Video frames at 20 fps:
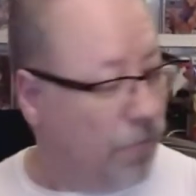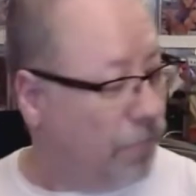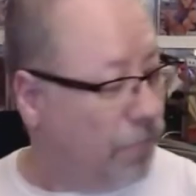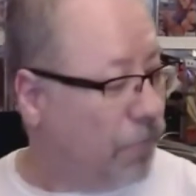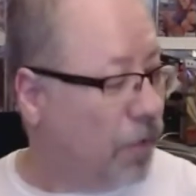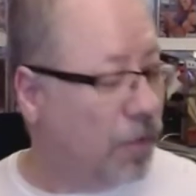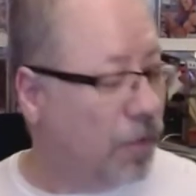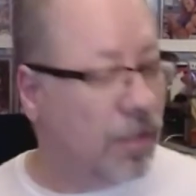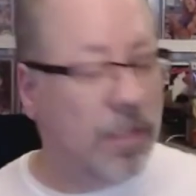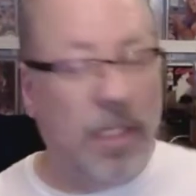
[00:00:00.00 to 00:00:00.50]

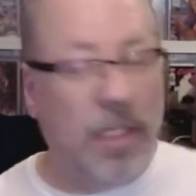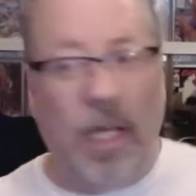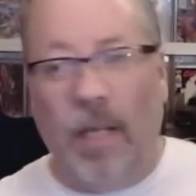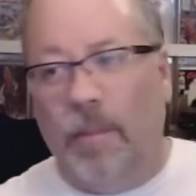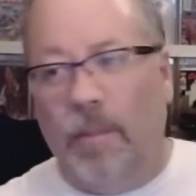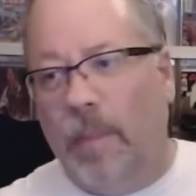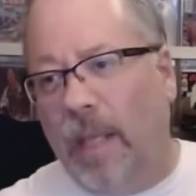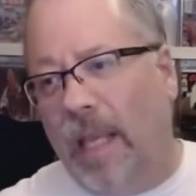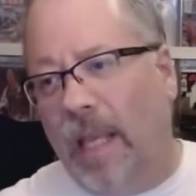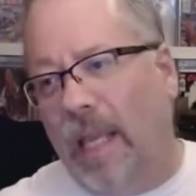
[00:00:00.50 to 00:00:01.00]
First
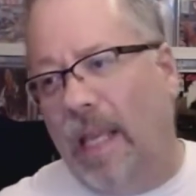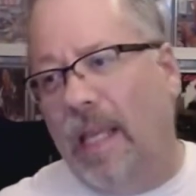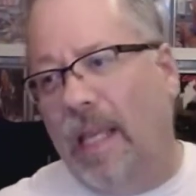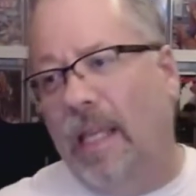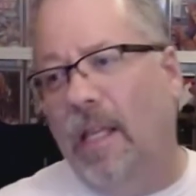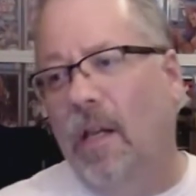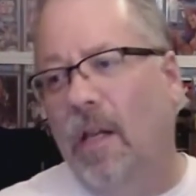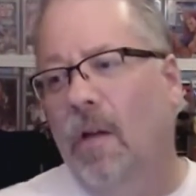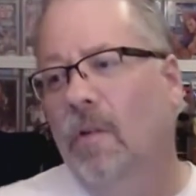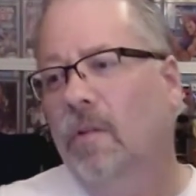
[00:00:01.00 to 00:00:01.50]
up,
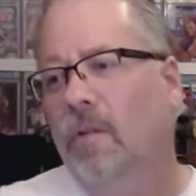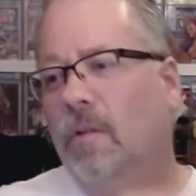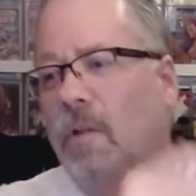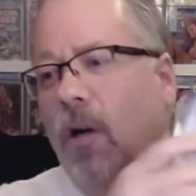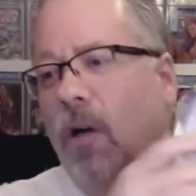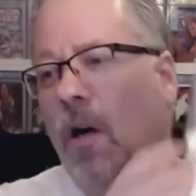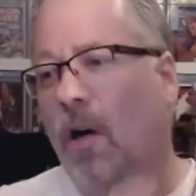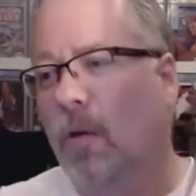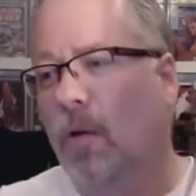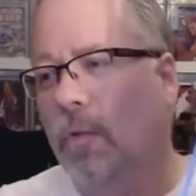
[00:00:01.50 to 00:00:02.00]
a
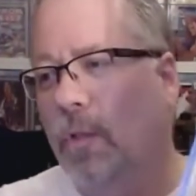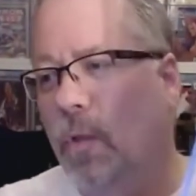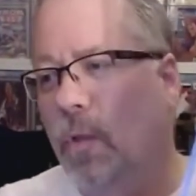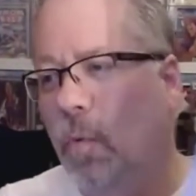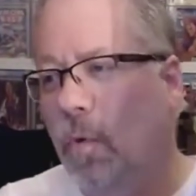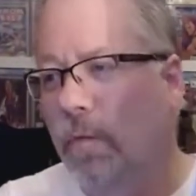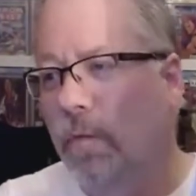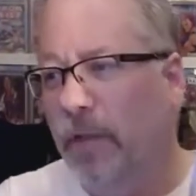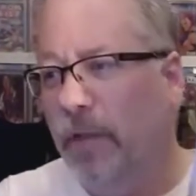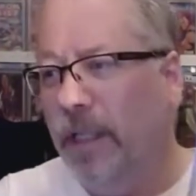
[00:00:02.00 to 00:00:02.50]
all new
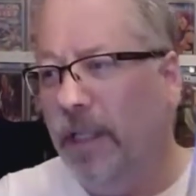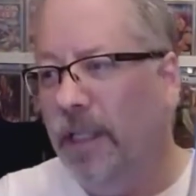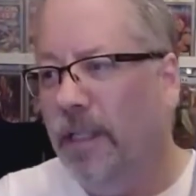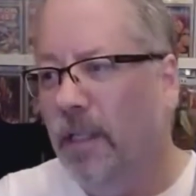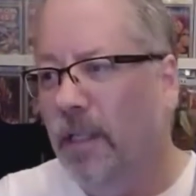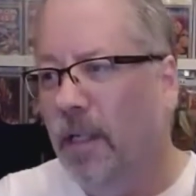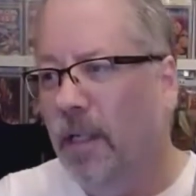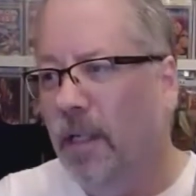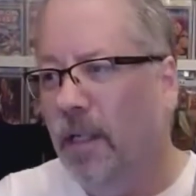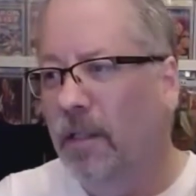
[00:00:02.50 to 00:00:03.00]
Wolverine.
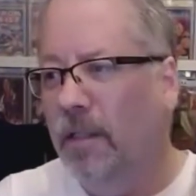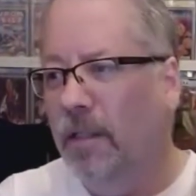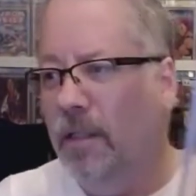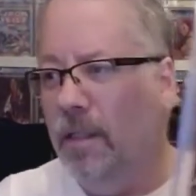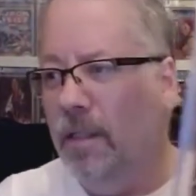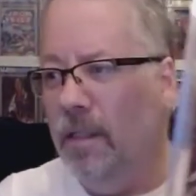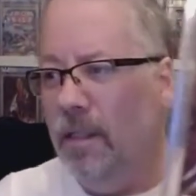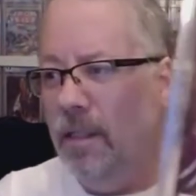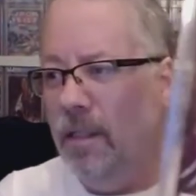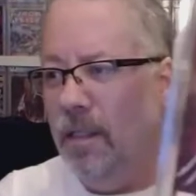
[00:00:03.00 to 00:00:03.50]

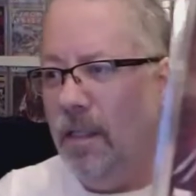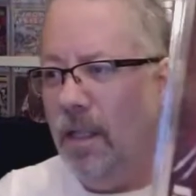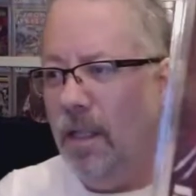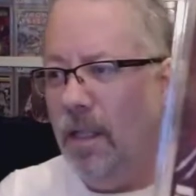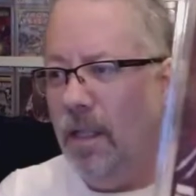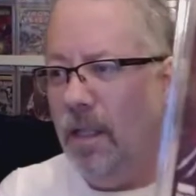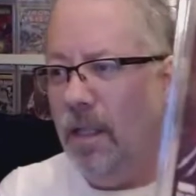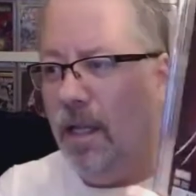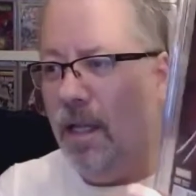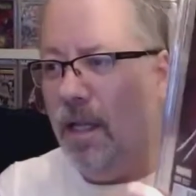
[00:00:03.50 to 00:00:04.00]

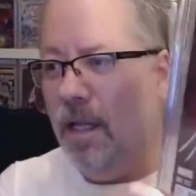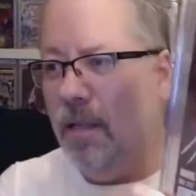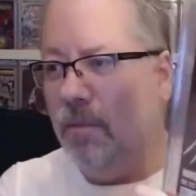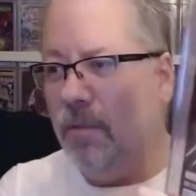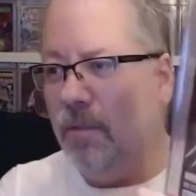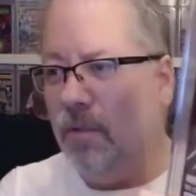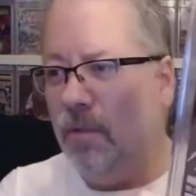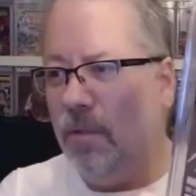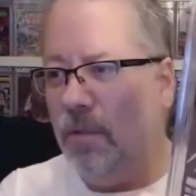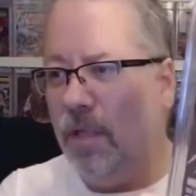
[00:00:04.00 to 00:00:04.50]

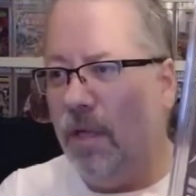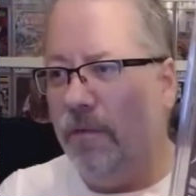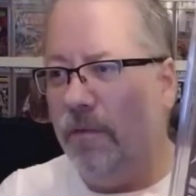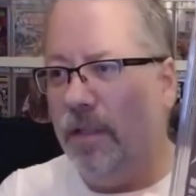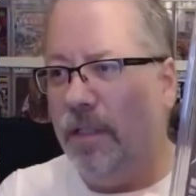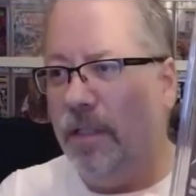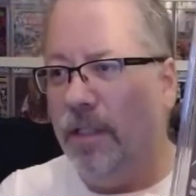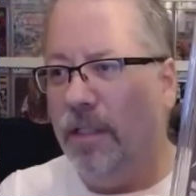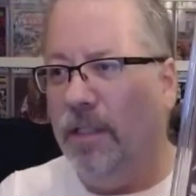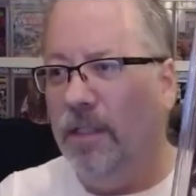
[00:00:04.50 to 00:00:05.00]
Cool
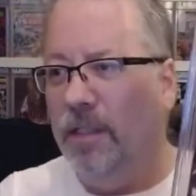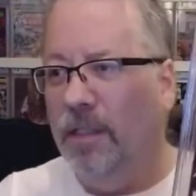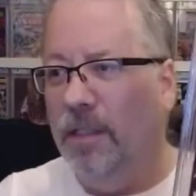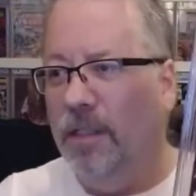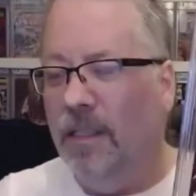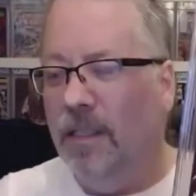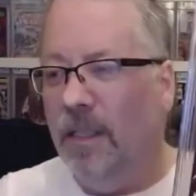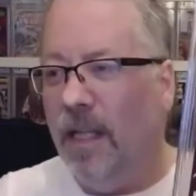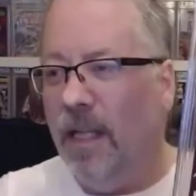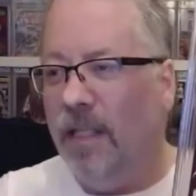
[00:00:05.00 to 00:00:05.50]
cover.
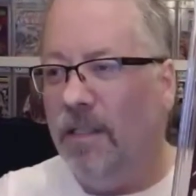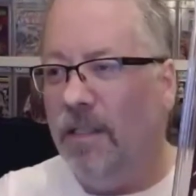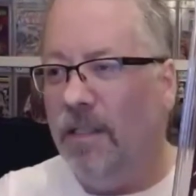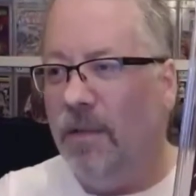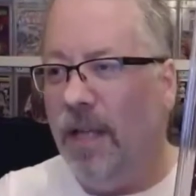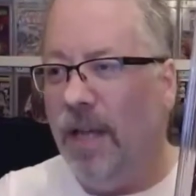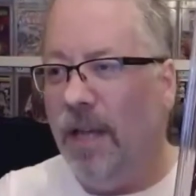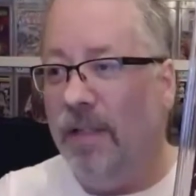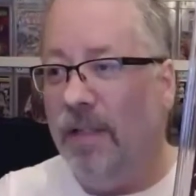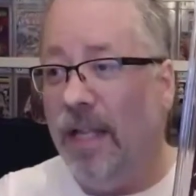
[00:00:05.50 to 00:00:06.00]
I do
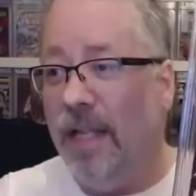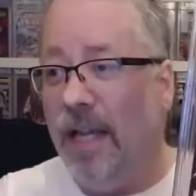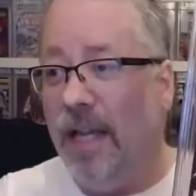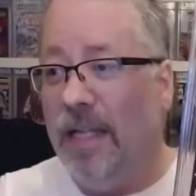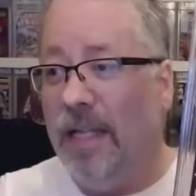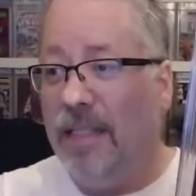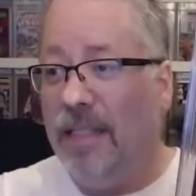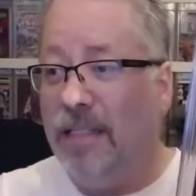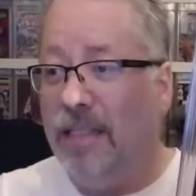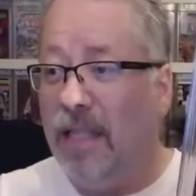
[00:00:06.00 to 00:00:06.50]
have a
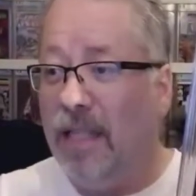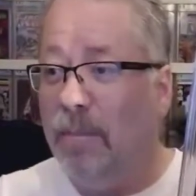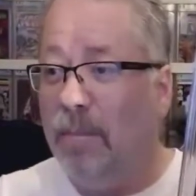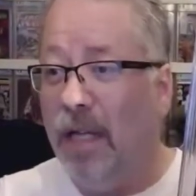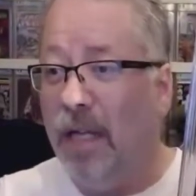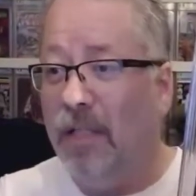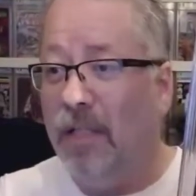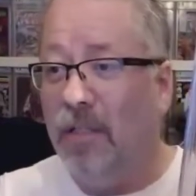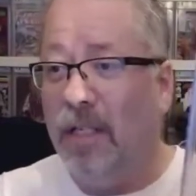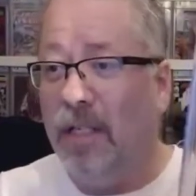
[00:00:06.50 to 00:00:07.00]
9.8 signed
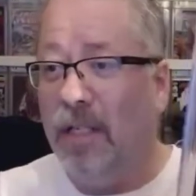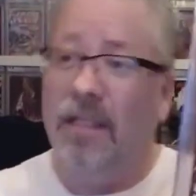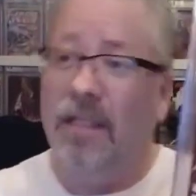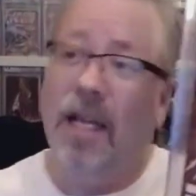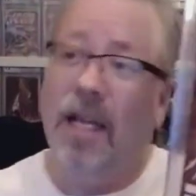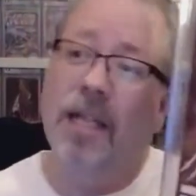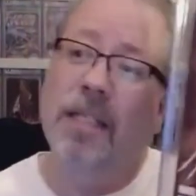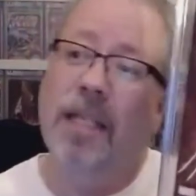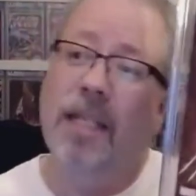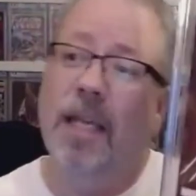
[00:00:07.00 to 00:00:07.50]
by J.
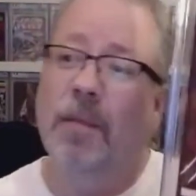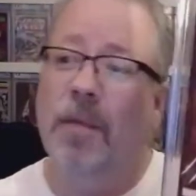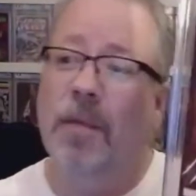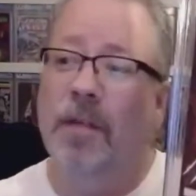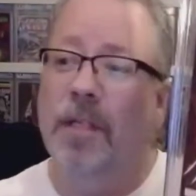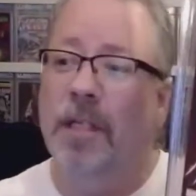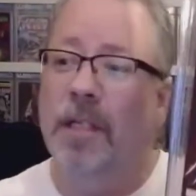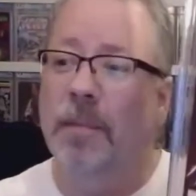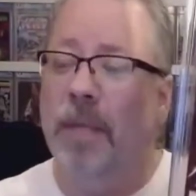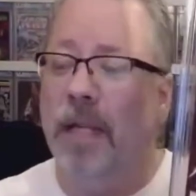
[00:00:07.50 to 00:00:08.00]
Scott Campbell
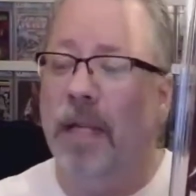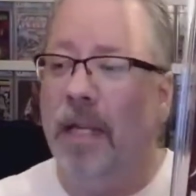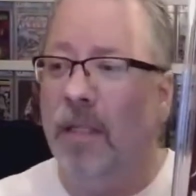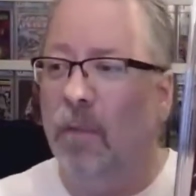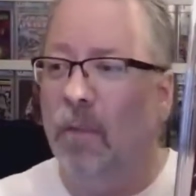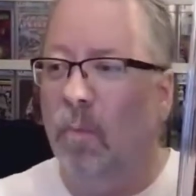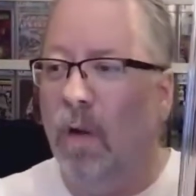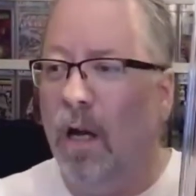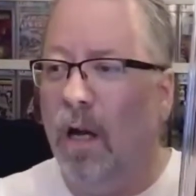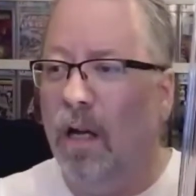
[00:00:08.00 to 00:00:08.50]
here back on
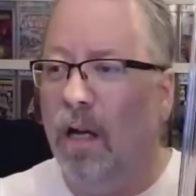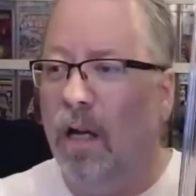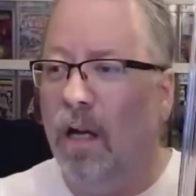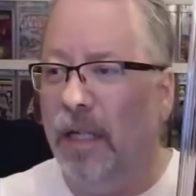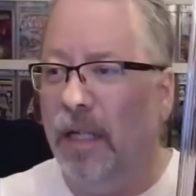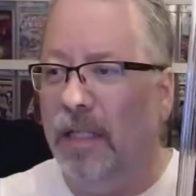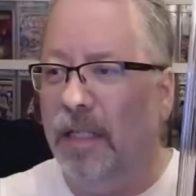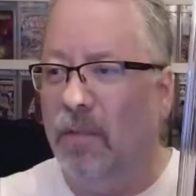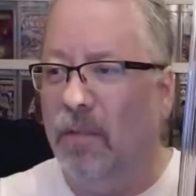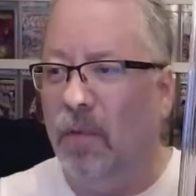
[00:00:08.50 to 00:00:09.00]
the wall, but
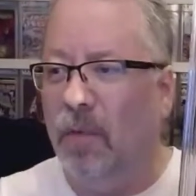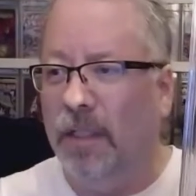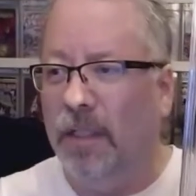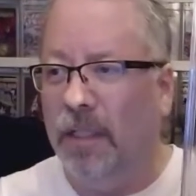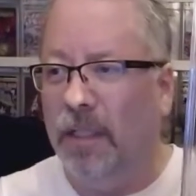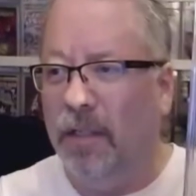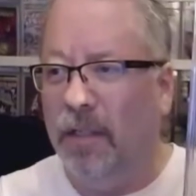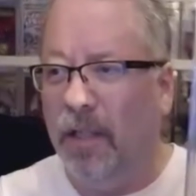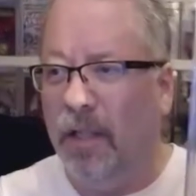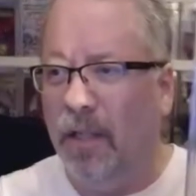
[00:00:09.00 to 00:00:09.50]
I did want to
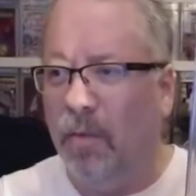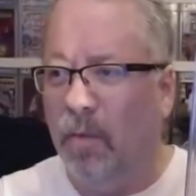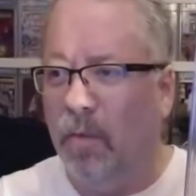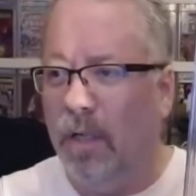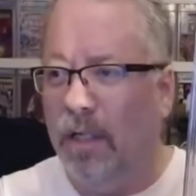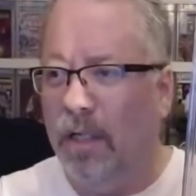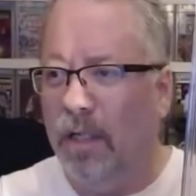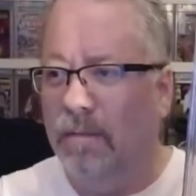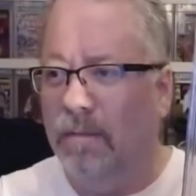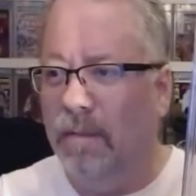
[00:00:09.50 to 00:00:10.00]
get another
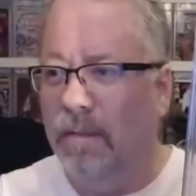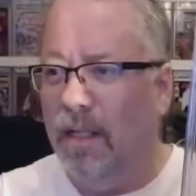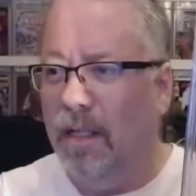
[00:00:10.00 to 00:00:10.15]
one.